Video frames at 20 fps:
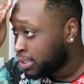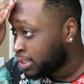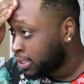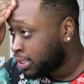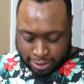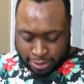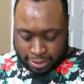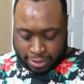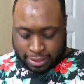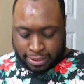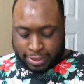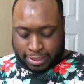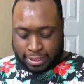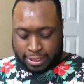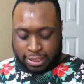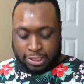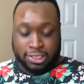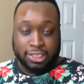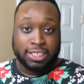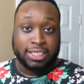As you can
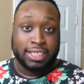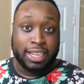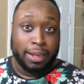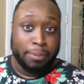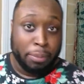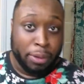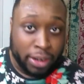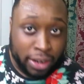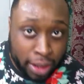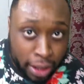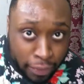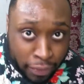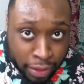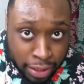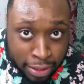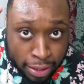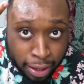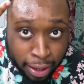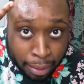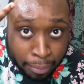see, just I put on
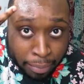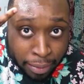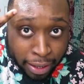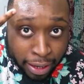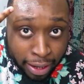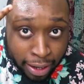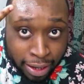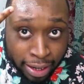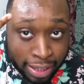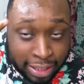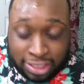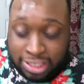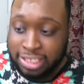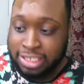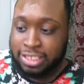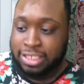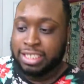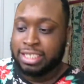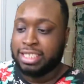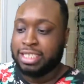the top there, it
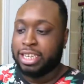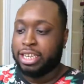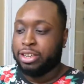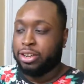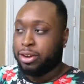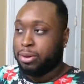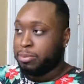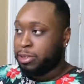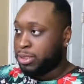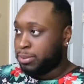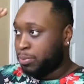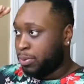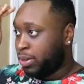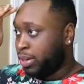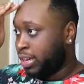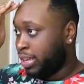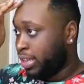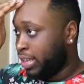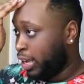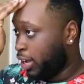just looks like you're almost
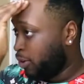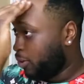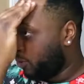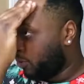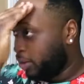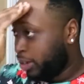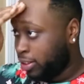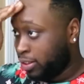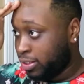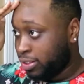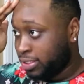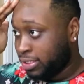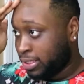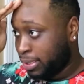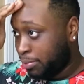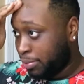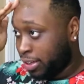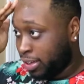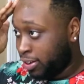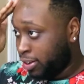putting like oil or
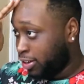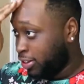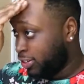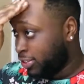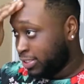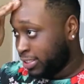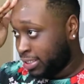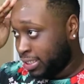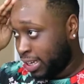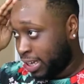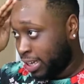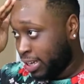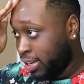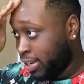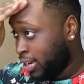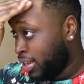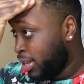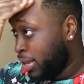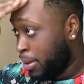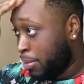something on your
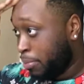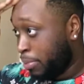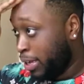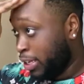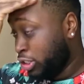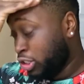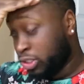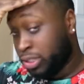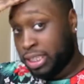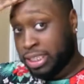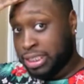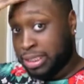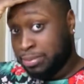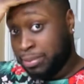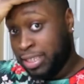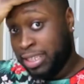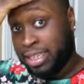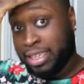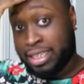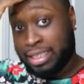skin. But trust
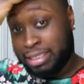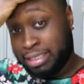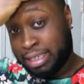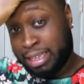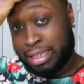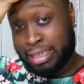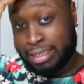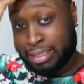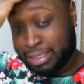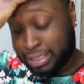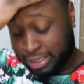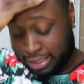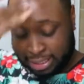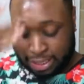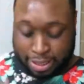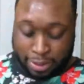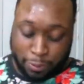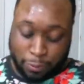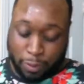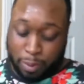me, it does,
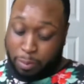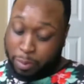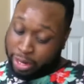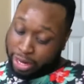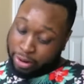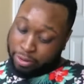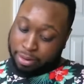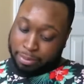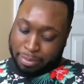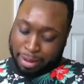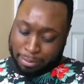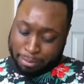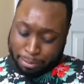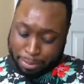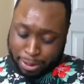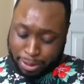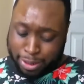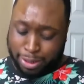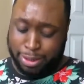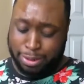from what I
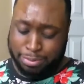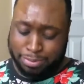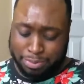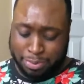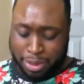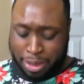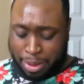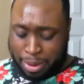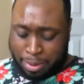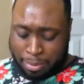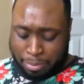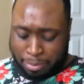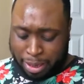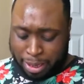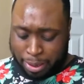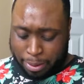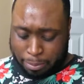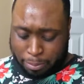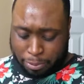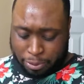remember,
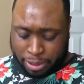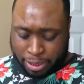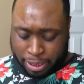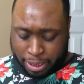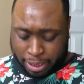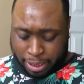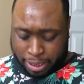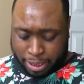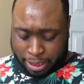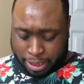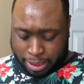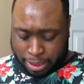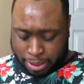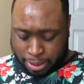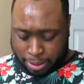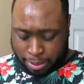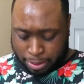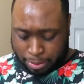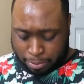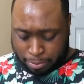make a
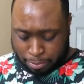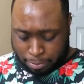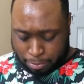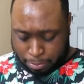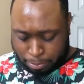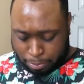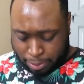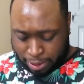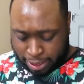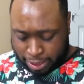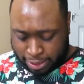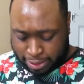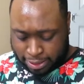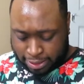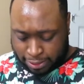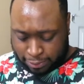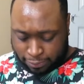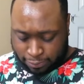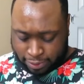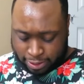pretty big
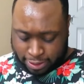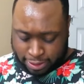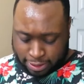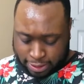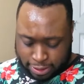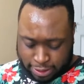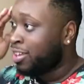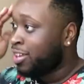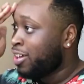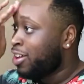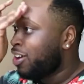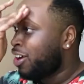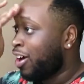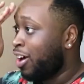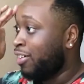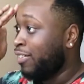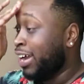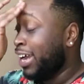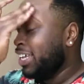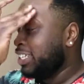difference.
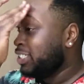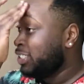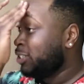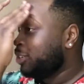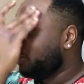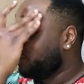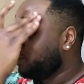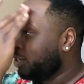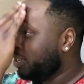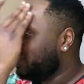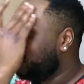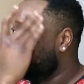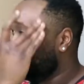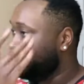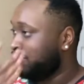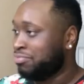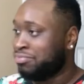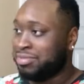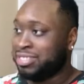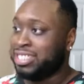All right, so
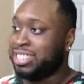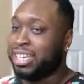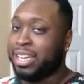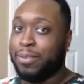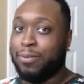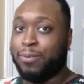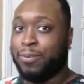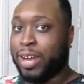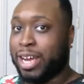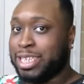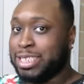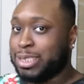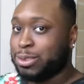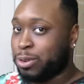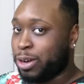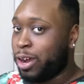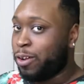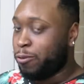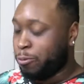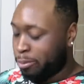to confess
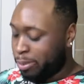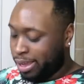where I've